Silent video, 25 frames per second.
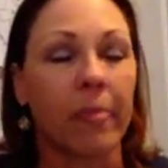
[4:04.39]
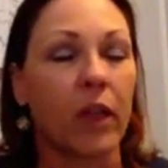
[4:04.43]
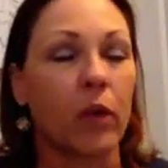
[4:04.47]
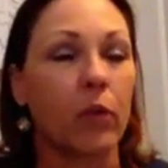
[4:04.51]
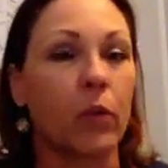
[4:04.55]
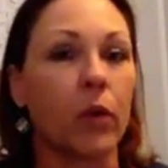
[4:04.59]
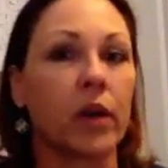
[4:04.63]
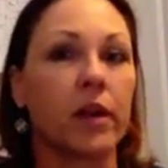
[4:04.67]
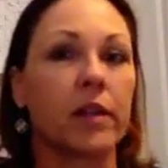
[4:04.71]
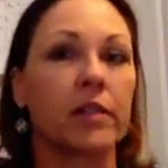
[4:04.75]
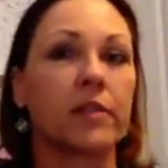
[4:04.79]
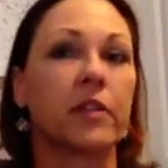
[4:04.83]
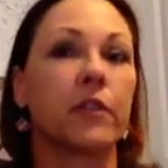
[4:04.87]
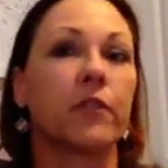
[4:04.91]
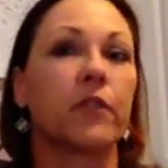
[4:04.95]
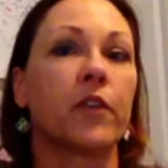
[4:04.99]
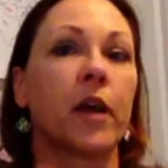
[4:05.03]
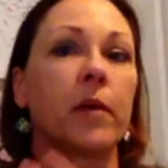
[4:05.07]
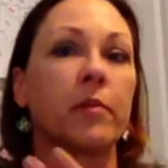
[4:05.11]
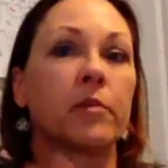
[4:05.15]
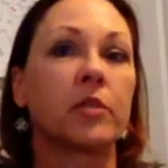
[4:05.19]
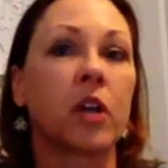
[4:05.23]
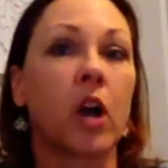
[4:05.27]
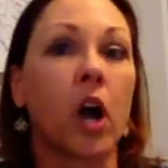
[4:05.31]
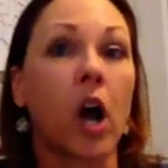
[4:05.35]
Whereas if
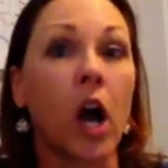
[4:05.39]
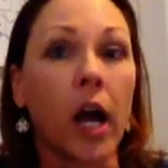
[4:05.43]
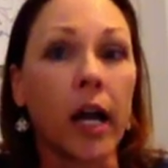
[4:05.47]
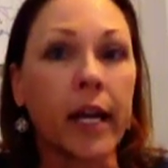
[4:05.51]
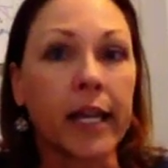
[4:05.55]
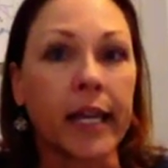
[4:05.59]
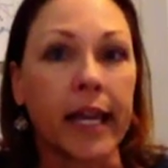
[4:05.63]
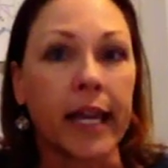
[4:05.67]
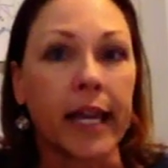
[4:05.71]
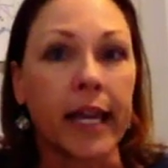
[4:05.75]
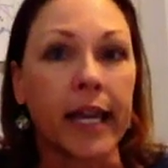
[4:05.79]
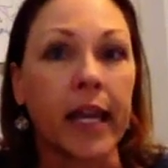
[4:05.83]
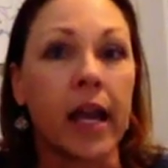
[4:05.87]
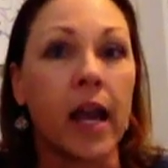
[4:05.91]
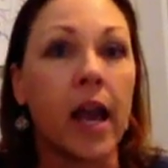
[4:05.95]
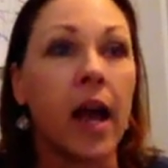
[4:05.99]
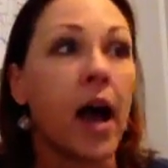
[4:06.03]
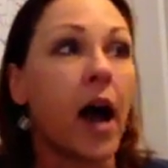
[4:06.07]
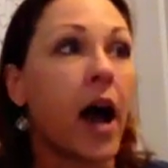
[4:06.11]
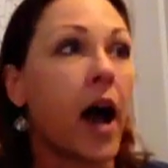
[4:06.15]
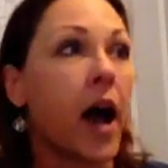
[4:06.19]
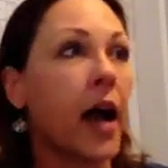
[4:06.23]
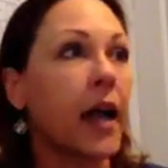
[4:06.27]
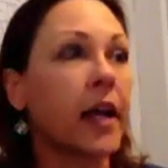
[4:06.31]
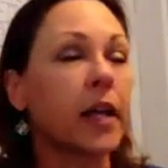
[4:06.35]
I'm talking,
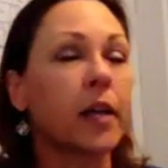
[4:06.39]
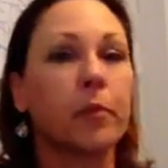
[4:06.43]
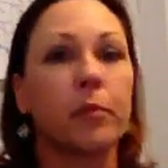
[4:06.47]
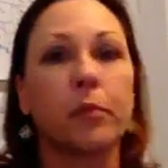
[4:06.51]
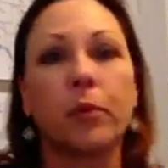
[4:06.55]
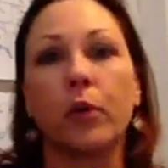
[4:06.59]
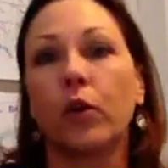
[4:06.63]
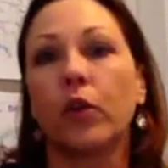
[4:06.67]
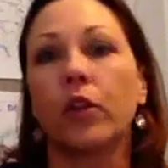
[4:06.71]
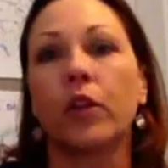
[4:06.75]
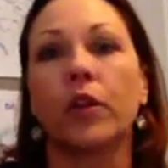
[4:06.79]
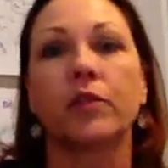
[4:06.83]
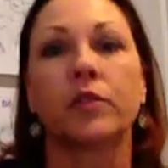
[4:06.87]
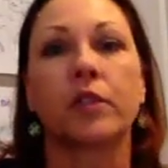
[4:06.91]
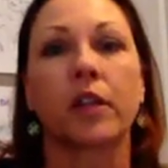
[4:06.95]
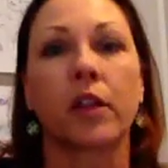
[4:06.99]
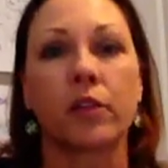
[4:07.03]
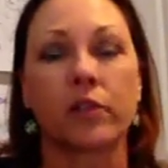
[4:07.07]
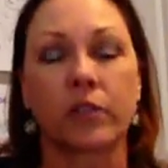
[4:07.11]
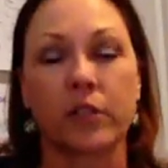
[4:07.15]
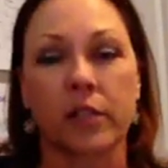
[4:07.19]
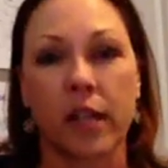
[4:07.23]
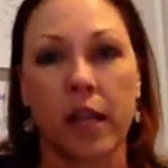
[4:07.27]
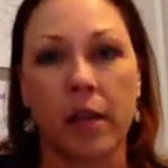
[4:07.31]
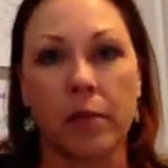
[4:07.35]
I can pull those
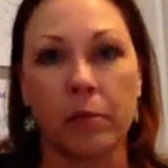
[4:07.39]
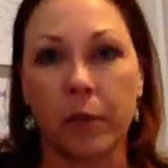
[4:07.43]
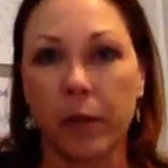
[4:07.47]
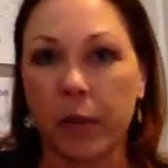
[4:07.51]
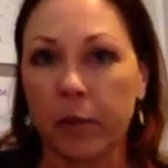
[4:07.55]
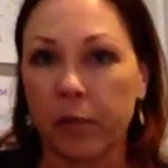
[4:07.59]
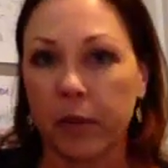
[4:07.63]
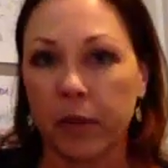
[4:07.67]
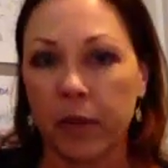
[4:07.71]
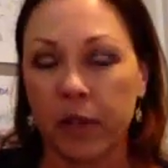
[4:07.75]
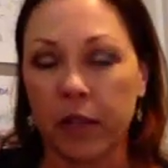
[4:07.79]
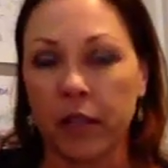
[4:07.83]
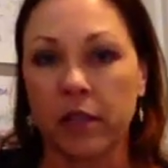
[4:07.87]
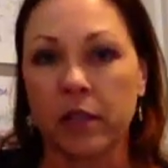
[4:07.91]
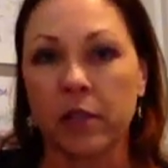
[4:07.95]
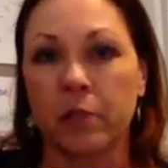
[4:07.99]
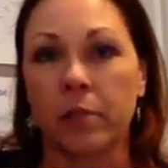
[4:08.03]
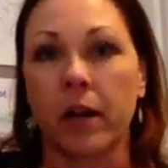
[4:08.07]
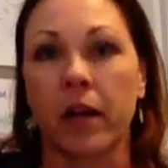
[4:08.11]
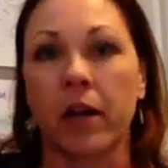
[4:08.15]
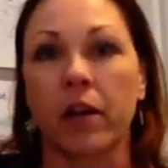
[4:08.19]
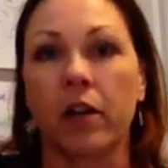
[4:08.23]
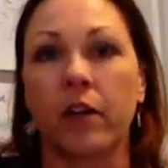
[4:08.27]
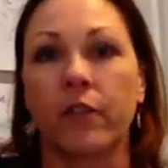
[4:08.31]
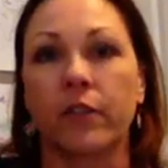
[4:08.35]
other 10 people into
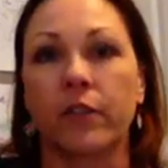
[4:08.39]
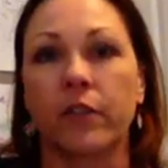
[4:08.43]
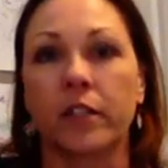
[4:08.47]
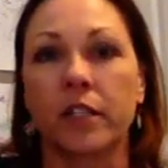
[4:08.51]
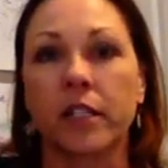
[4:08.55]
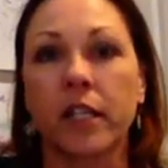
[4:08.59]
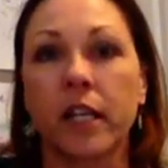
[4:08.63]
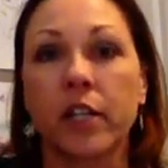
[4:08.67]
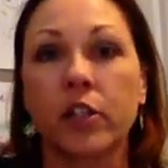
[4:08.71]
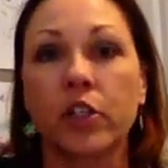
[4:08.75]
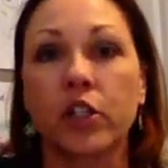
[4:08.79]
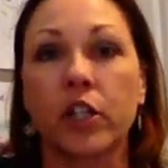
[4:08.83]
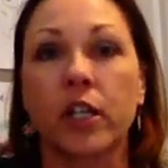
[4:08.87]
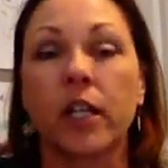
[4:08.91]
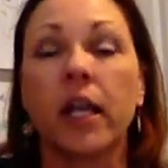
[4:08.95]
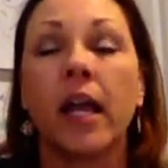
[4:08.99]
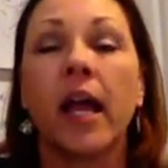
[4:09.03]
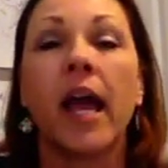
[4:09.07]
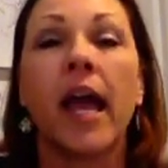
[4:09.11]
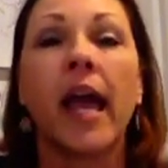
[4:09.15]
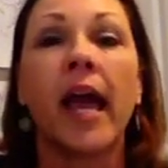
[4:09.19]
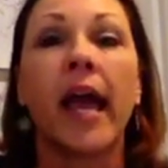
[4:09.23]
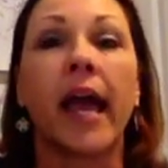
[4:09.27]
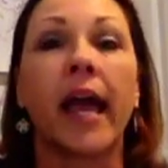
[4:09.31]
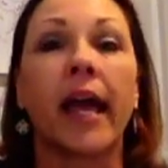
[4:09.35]
my conversation
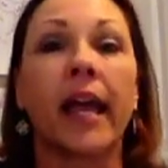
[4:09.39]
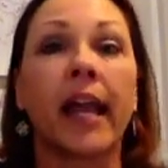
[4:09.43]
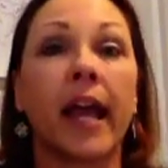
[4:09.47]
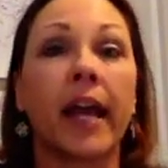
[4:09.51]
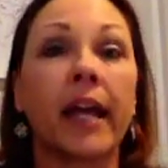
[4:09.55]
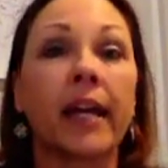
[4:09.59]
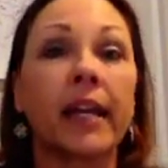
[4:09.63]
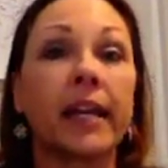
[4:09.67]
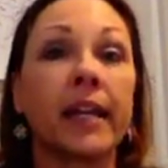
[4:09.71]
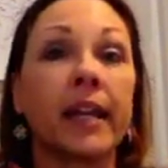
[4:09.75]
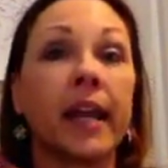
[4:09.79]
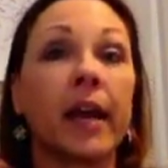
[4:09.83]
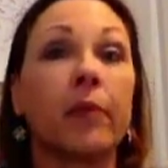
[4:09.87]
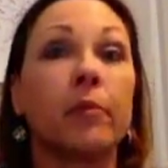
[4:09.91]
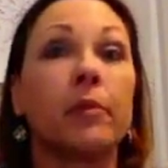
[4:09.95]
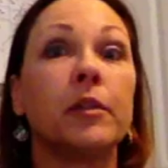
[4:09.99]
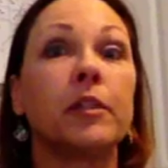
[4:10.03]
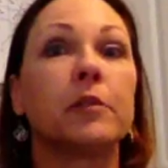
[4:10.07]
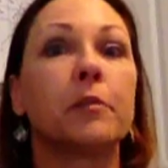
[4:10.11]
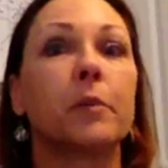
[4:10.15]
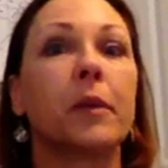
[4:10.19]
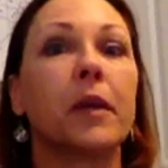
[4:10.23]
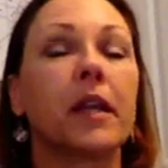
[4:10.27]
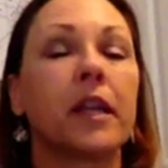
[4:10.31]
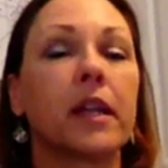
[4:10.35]
and I can now be
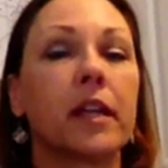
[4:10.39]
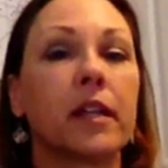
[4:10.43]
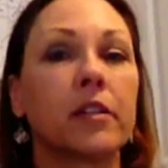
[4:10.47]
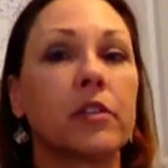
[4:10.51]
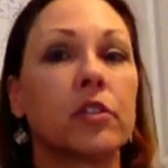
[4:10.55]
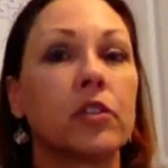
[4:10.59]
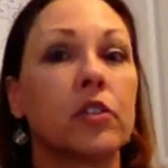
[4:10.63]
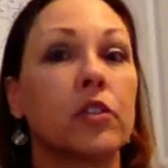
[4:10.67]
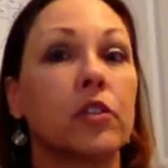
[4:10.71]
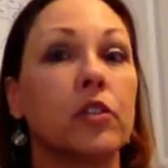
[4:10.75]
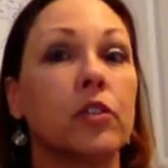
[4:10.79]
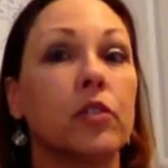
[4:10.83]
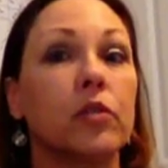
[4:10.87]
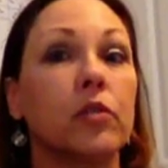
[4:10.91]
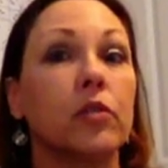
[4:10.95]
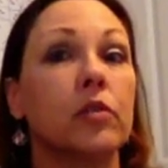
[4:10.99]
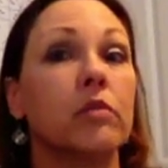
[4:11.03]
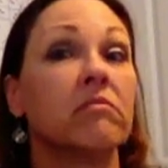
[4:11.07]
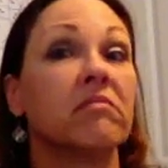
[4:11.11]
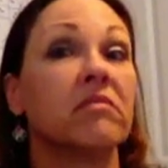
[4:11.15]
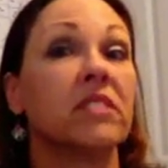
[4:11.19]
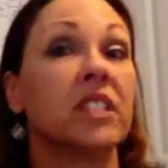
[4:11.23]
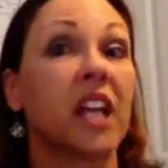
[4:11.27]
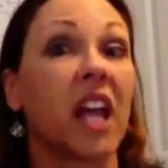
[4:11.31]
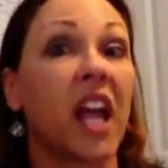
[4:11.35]
speaking to
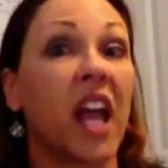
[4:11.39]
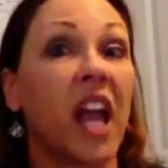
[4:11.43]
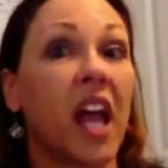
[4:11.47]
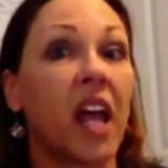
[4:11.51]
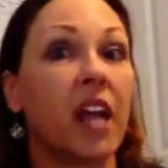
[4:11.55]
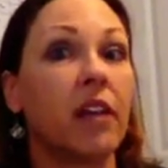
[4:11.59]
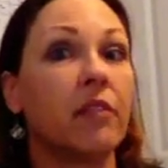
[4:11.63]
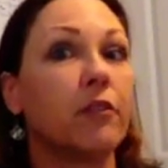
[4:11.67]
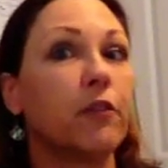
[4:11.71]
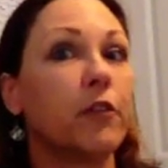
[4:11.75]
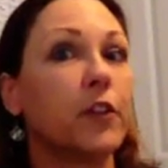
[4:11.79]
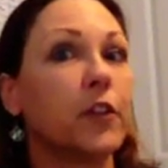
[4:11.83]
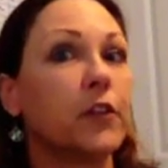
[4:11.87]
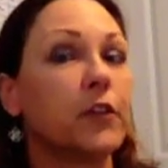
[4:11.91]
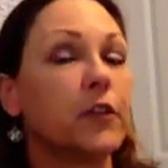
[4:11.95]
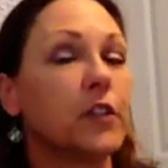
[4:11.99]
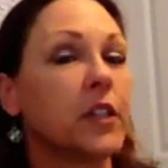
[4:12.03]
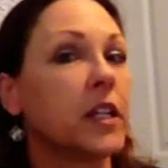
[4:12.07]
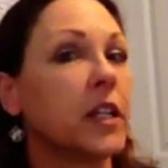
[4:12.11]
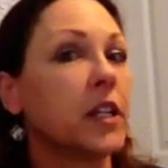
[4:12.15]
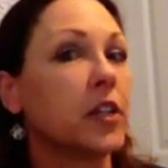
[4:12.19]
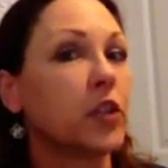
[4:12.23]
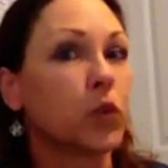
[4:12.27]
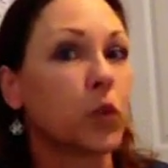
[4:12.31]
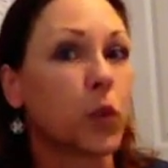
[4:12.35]
10,
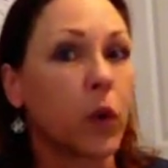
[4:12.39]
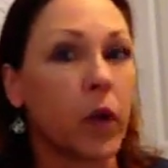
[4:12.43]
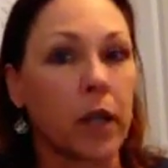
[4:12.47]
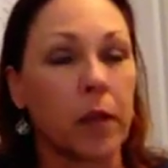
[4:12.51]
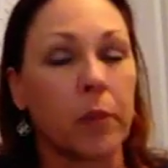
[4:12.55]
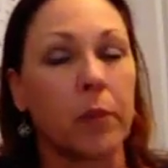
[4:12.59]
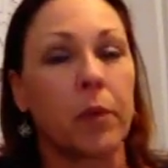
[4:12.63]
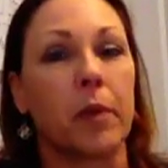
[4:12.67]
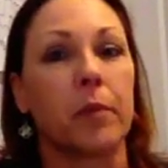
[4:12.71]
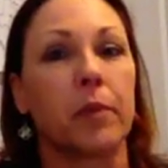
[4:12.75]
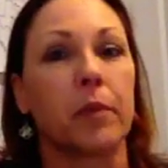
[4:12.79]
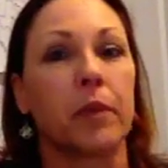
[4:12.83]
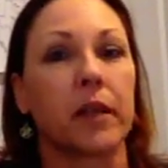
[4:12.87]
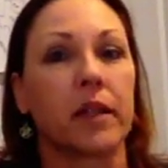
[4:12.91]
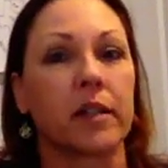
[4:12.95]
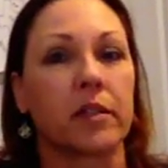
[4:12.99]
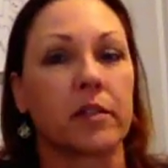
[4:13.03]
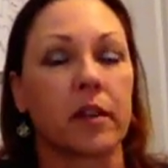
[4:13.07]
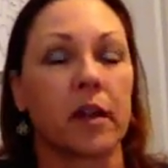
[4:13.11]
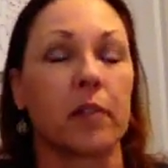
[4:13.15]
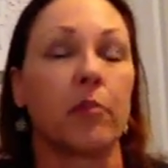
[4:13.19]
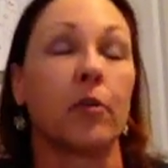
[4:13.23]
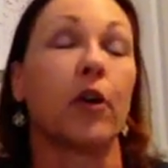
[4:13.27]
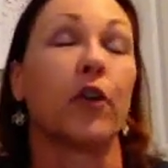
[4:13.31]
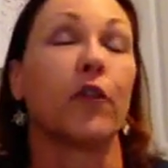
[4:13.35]
15, 20 people at a
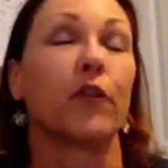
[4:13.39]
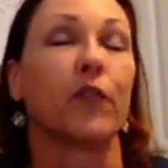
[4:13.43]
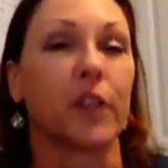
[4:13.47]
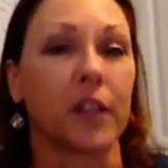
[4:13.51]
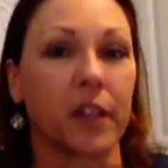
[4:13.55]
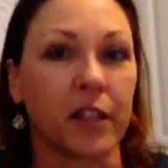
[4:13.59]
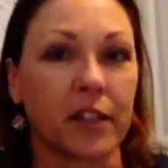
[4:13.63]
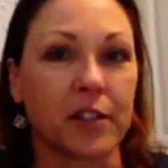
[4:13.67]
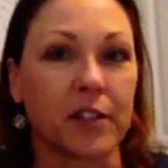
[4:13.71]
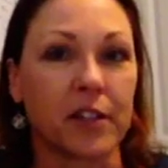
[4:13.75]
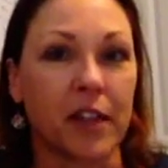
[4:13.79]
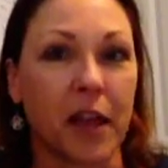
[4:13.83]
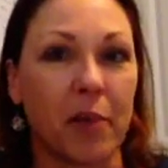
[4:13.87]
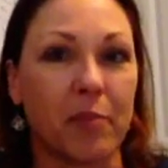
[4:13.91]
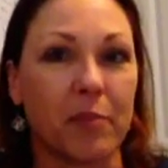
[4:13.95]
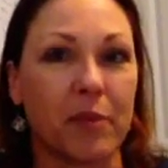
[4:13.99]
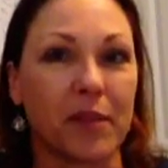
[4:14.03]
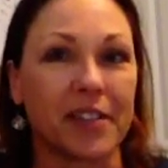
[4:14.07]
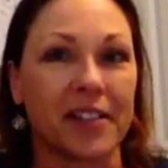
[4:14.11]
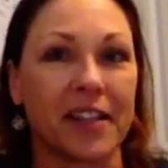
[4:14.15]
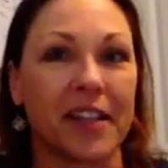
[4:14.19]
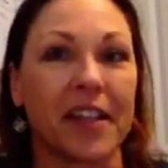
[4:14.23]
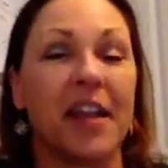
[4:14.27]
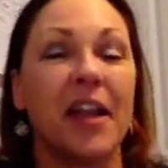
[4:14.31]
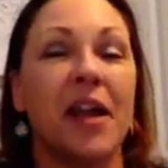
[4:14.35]
time. Hopefully it's that
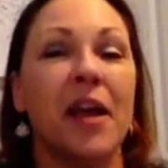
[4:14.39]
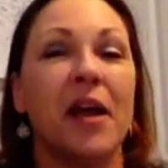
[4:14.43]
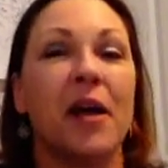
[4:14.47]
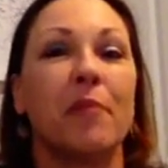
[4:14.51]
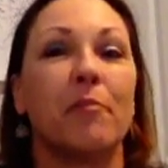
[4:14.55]
busy.